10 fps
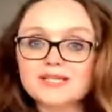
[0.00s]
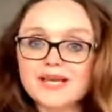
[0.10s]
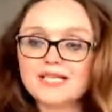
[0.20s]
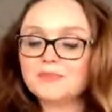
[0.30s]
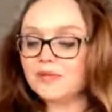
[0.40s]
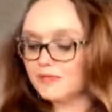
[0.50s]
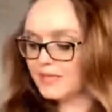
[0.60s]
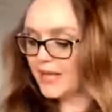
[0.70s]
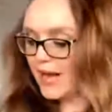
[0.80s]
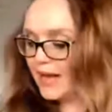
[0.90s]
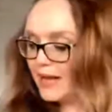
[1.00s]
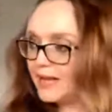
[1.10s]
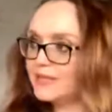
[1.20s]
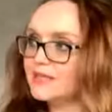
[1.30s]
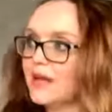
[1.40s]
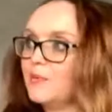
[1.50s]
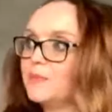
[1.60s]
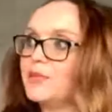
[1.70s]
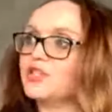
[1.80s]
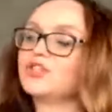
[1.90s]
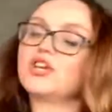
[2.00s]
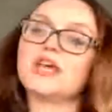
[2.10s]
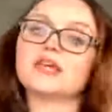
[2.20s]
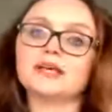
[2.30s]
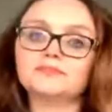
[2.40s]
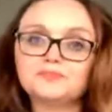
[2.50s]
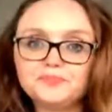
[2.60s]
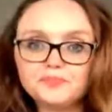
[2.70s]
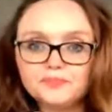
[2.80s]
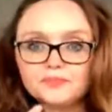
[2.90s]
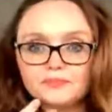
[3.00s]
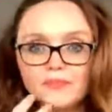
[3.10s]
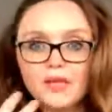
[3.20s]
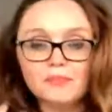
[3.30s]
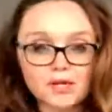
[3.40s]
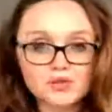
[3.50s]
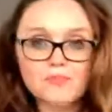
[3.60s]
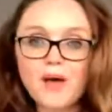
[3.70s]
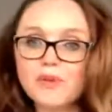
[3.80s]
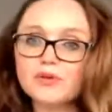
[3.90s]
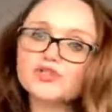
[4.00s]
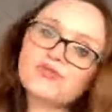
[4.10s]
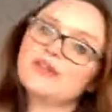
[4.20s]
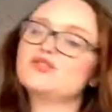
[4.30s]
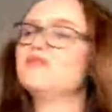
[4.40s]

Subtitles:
assessment, and that would be just checking muscle power strength.